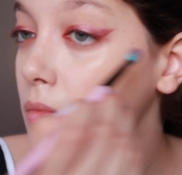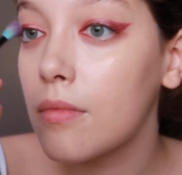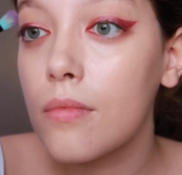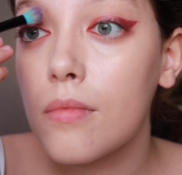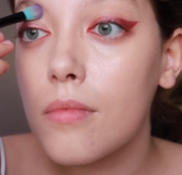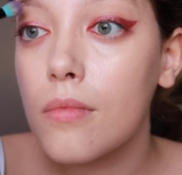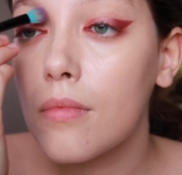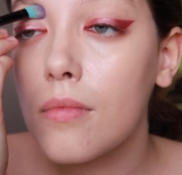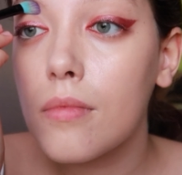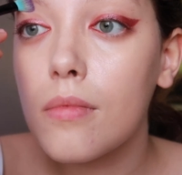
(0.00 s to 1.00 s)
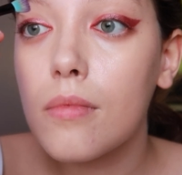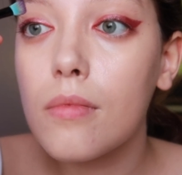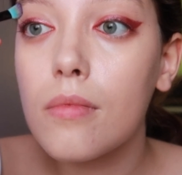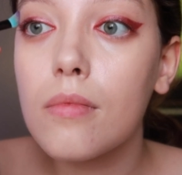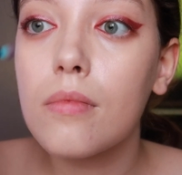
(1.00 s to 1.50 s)

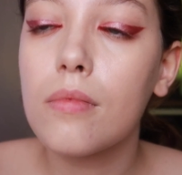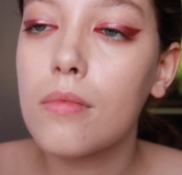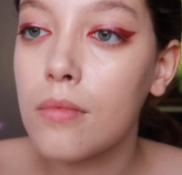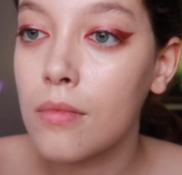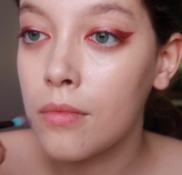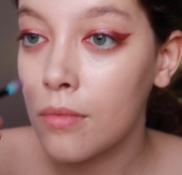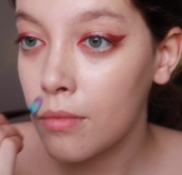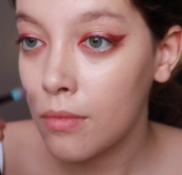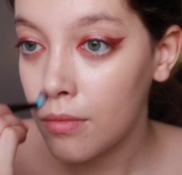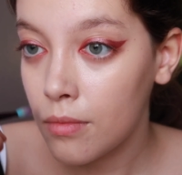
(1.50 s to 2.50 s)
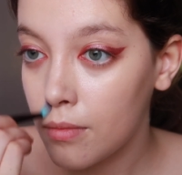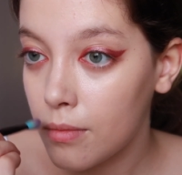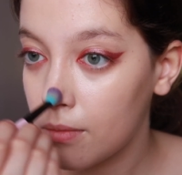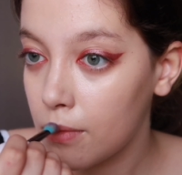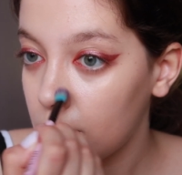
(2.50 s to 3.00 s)

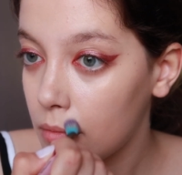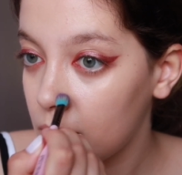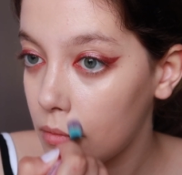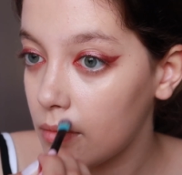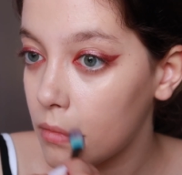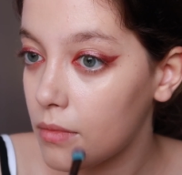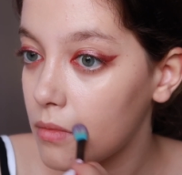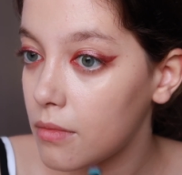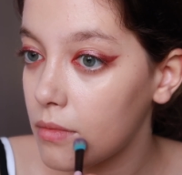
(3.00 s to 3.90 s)
(silence)